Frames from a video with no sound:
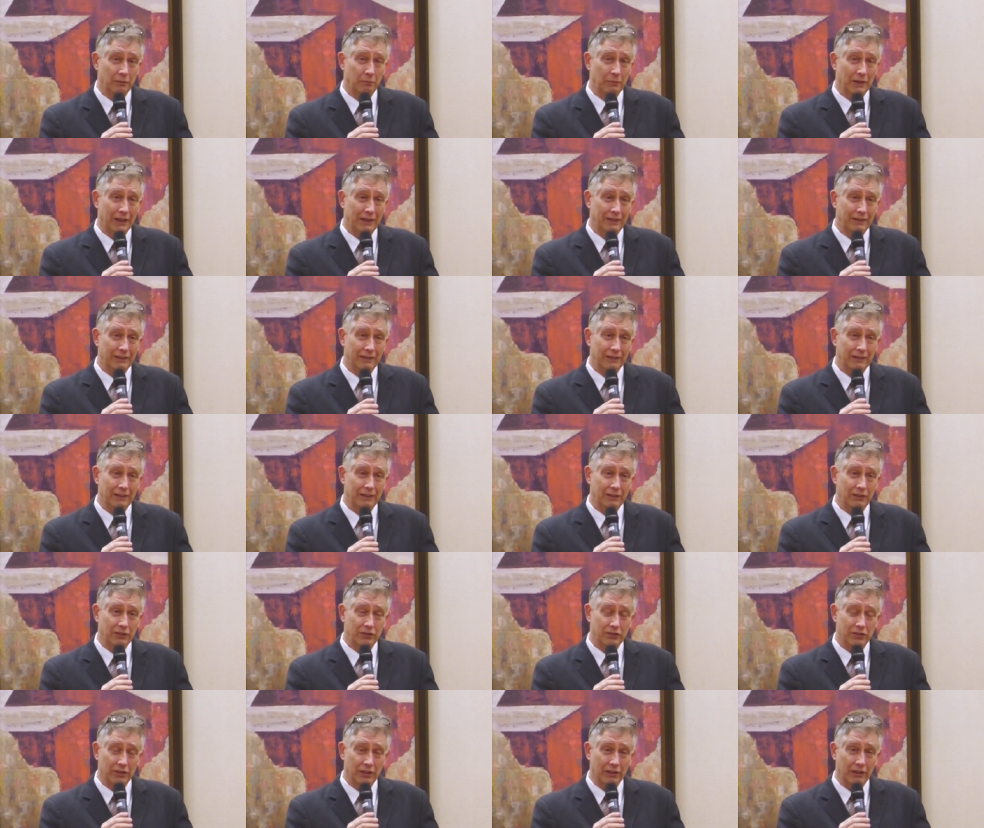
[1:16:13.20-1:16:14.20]
But
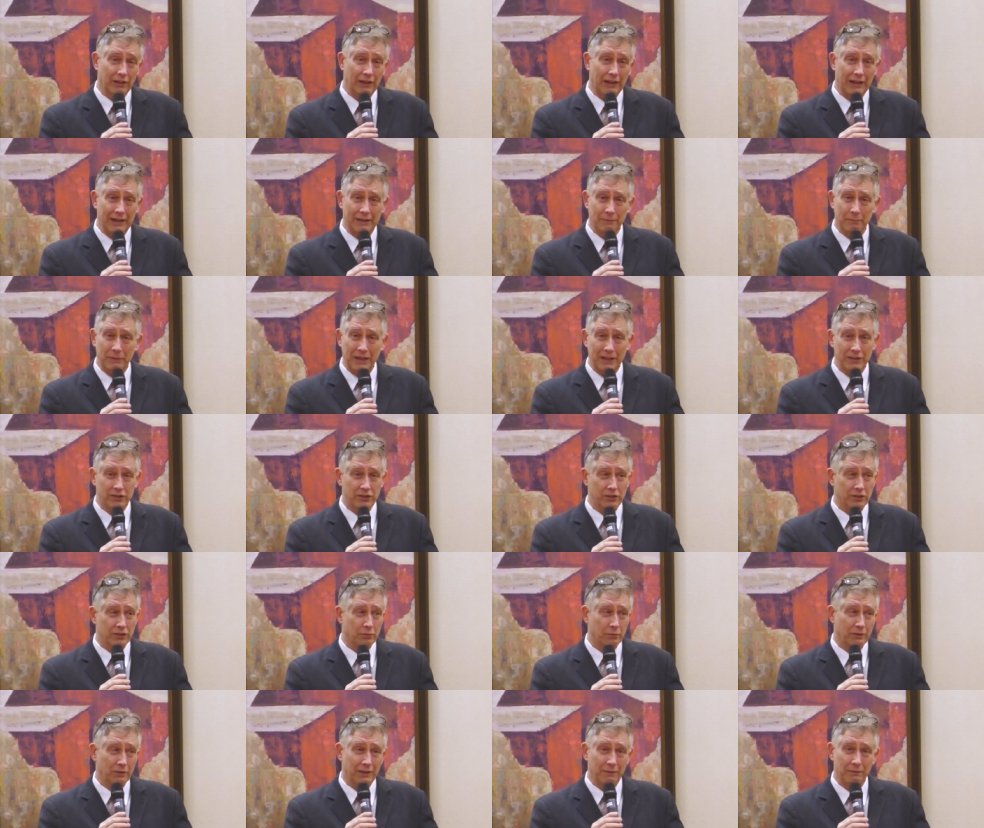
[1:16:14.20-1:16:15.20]
there's a lot of
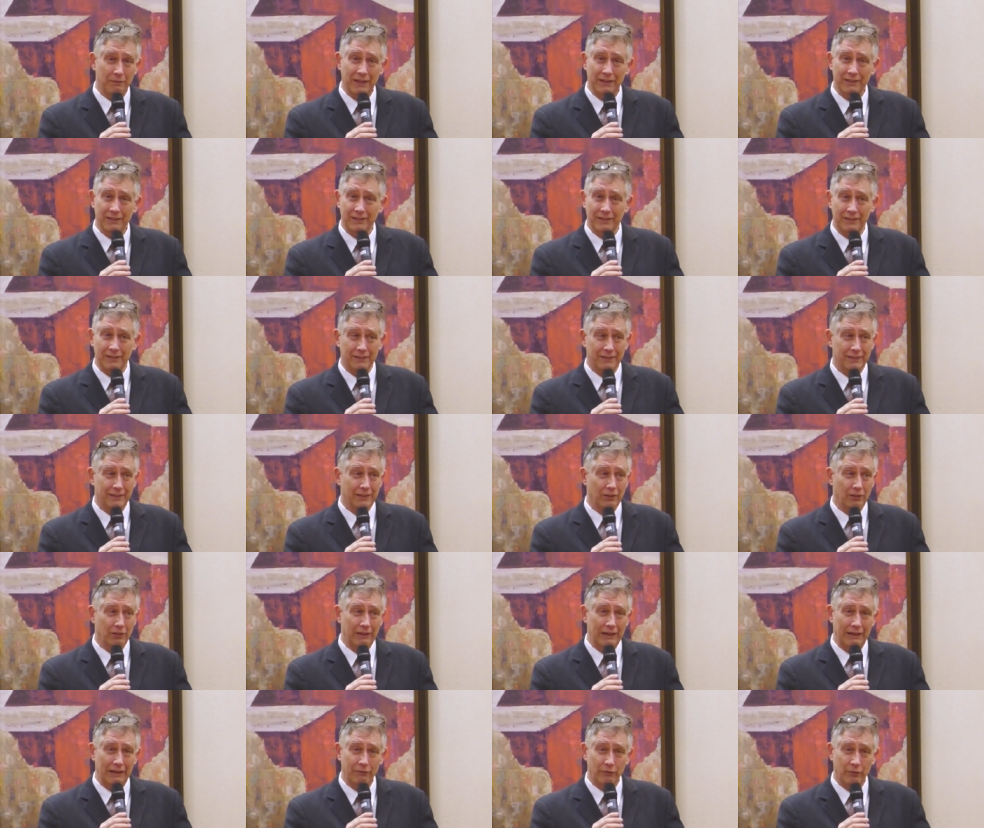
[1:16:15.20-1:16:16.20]
patients with M S that
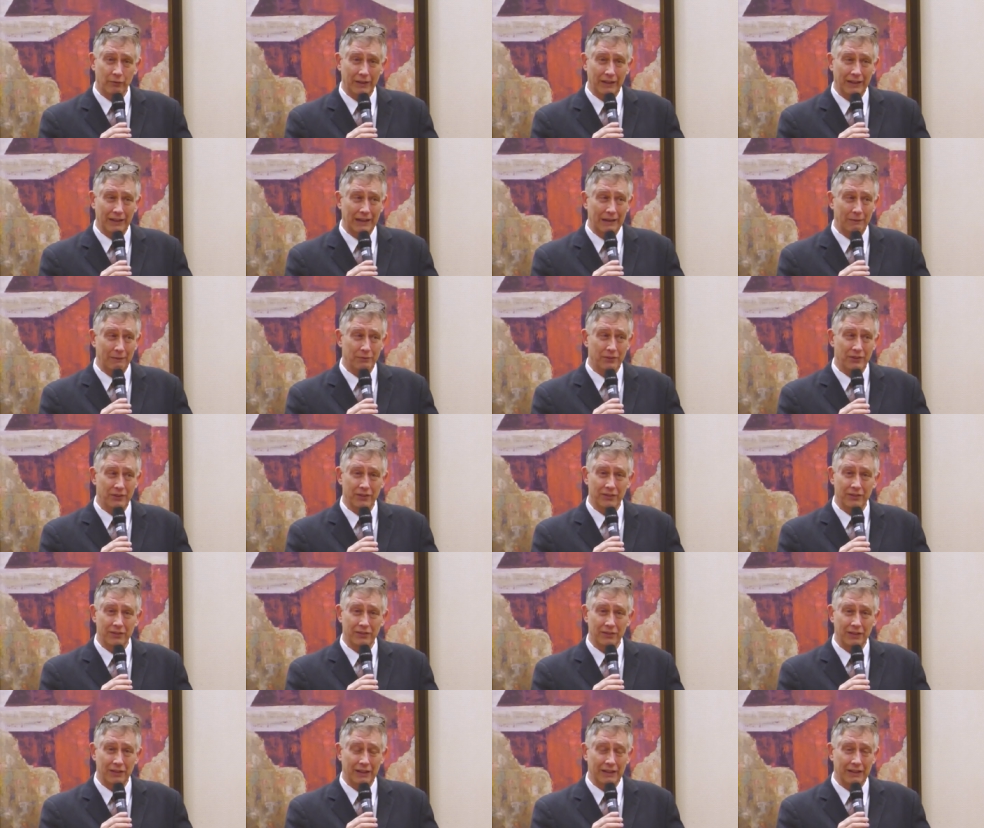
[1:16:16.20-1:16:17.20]
still have
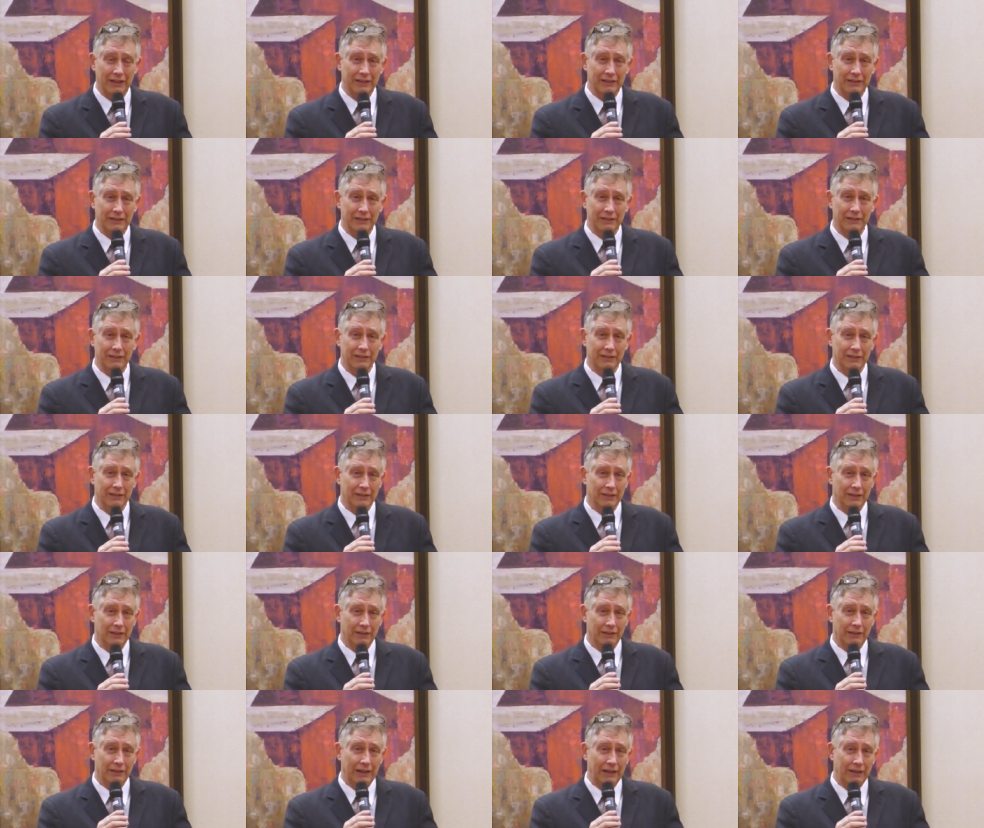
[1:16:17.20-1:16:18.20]
relapses, and
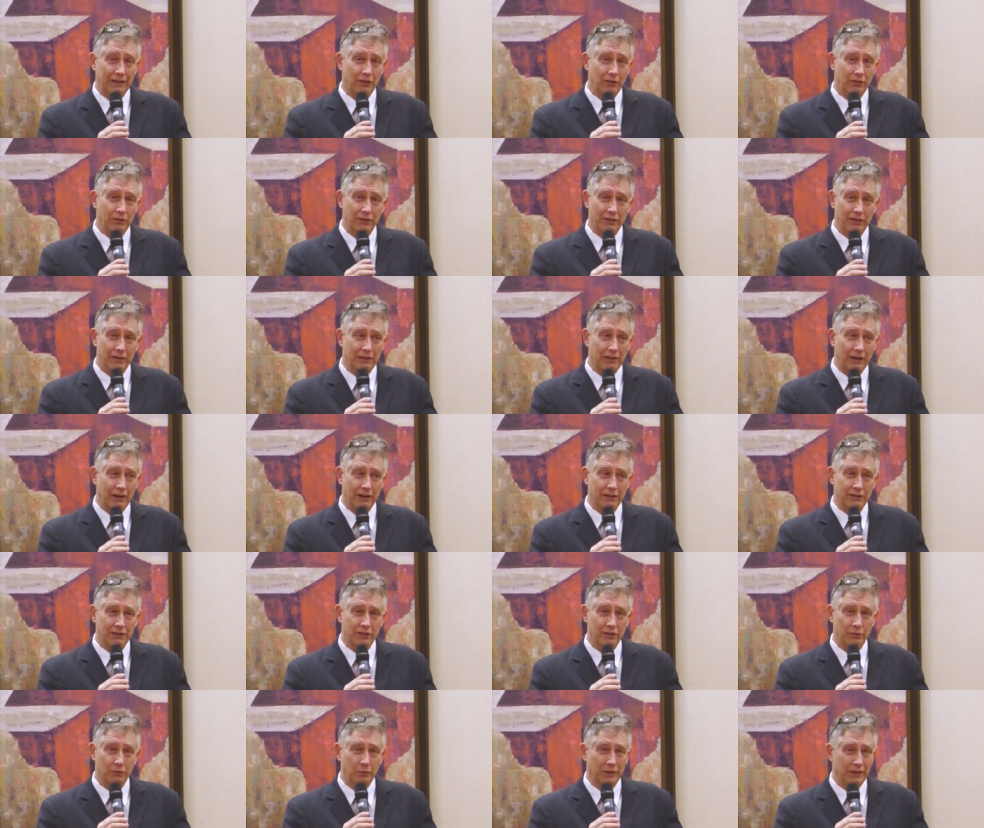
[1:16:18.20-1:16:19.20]
they go to the
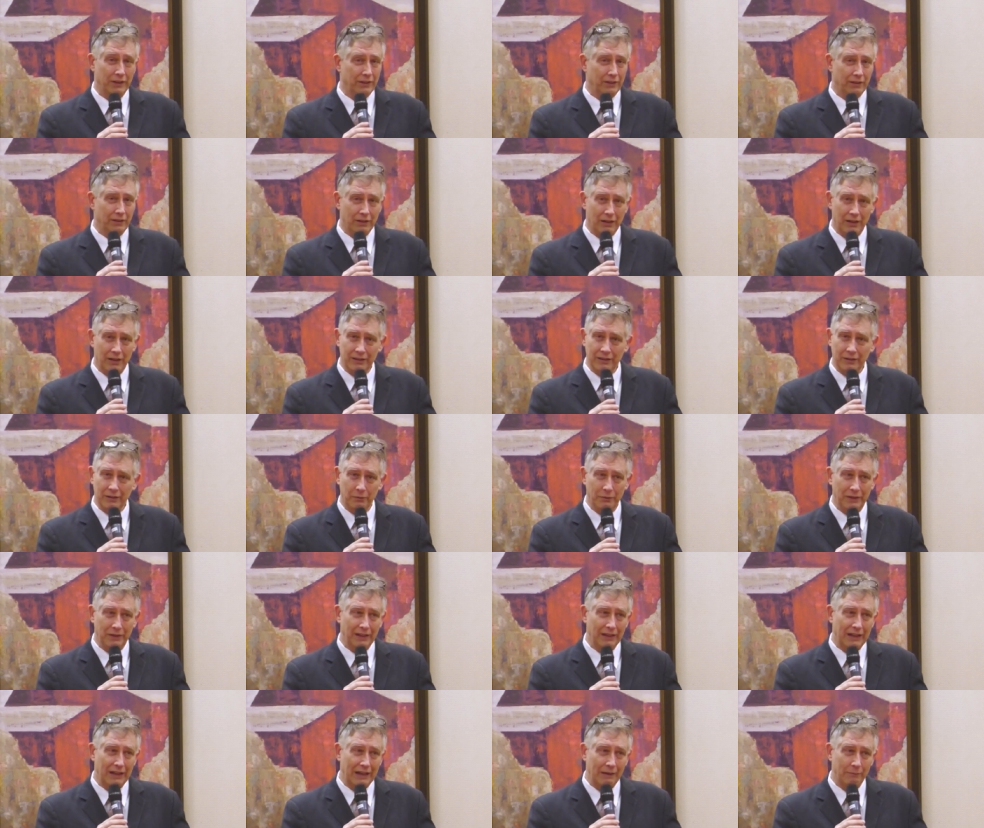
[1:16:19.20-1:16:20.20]
doctor when they're not in a
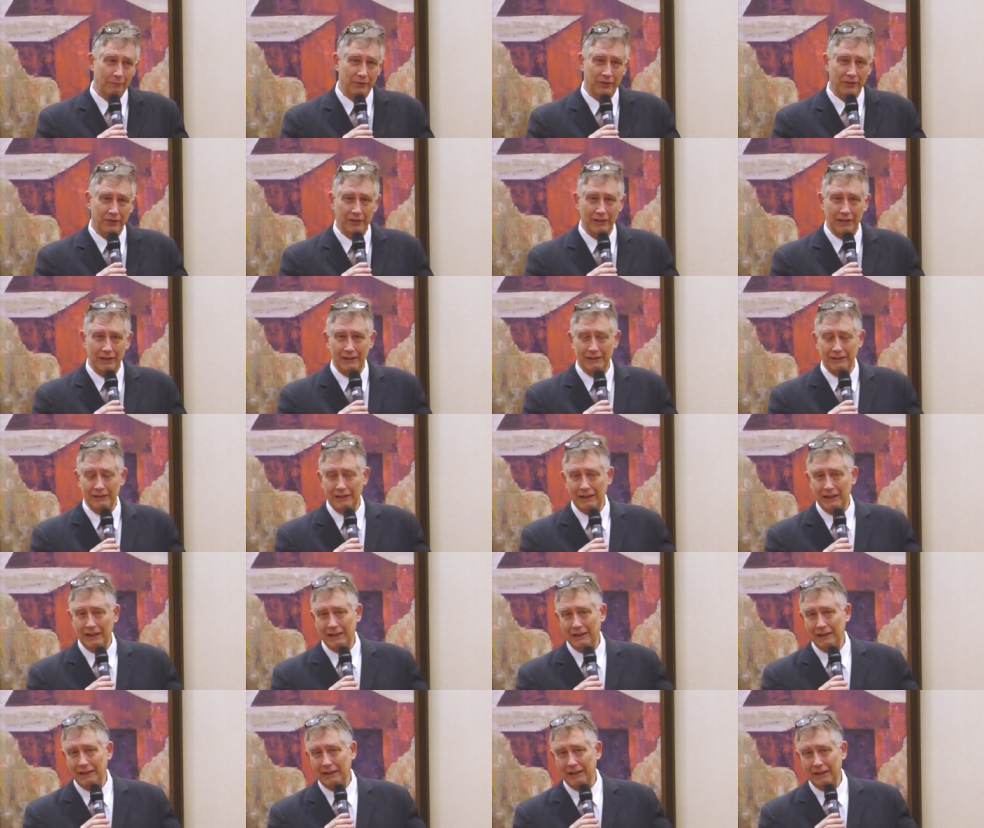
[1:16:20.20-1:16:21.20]
relapse, and
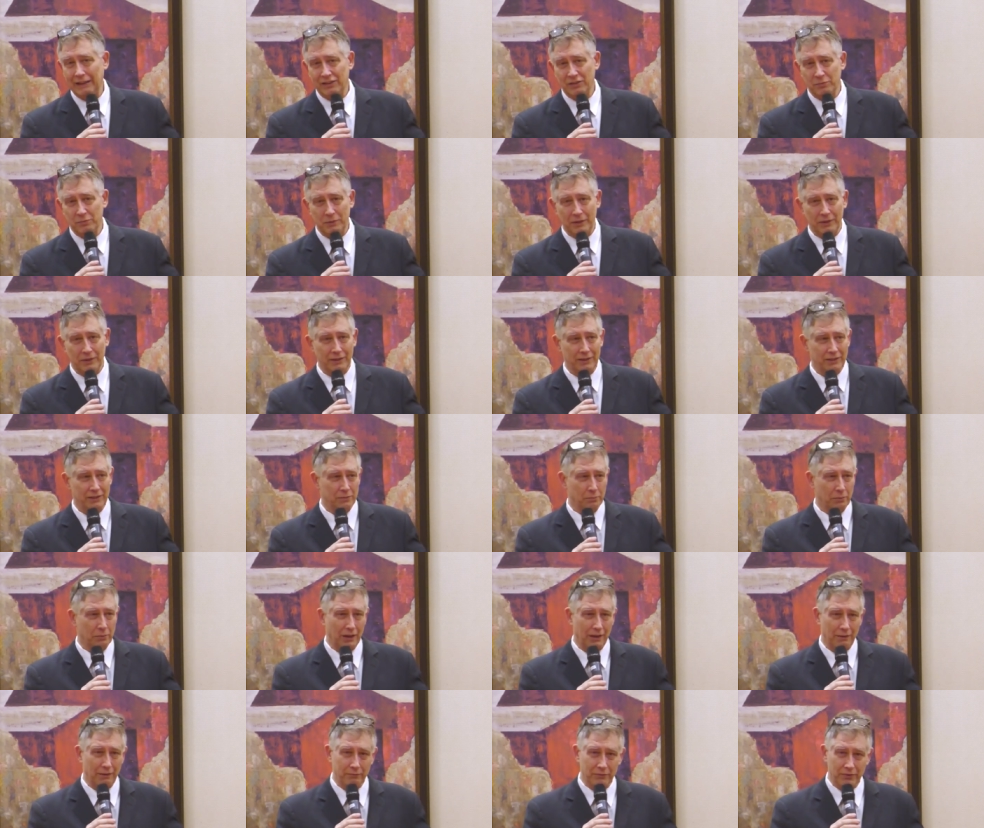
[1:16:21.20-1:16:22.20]
they experience
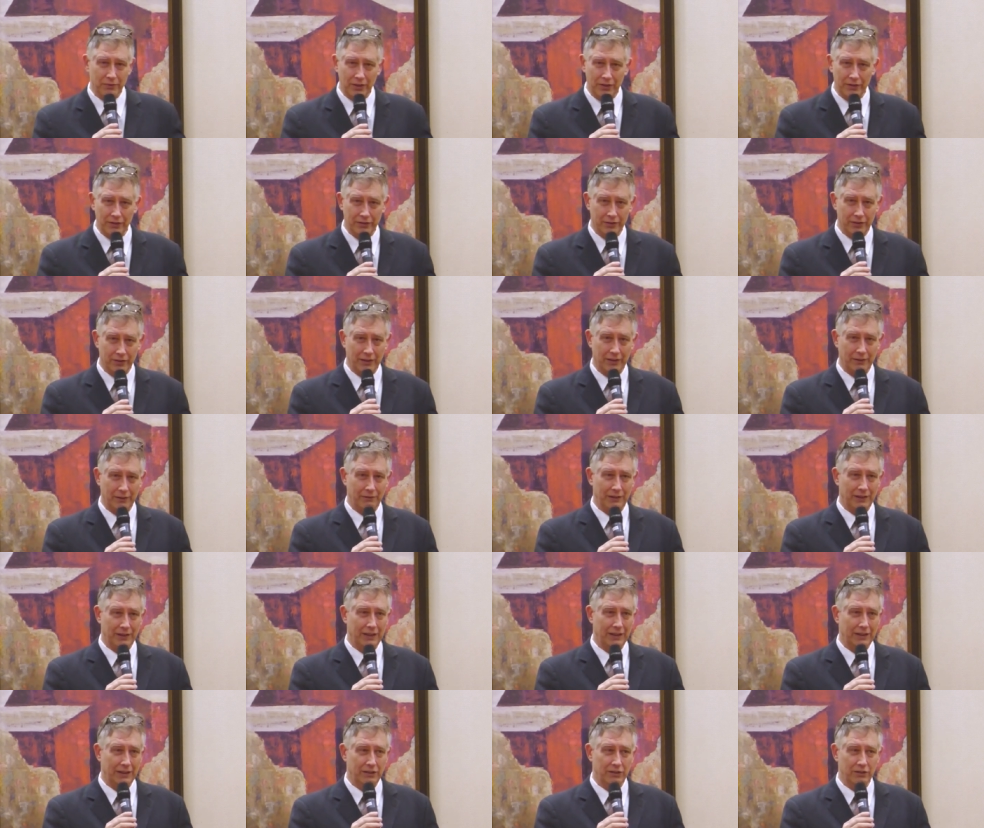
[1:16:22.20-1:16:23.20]
problems other time
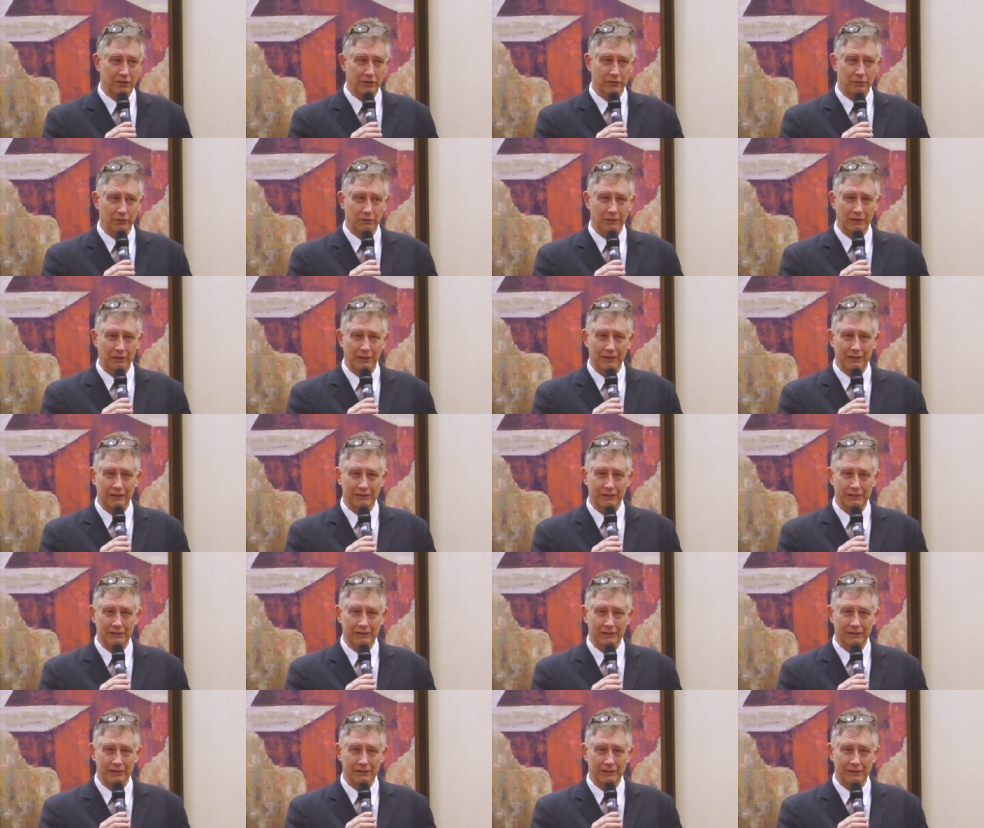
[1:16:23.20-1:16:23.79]
that they do.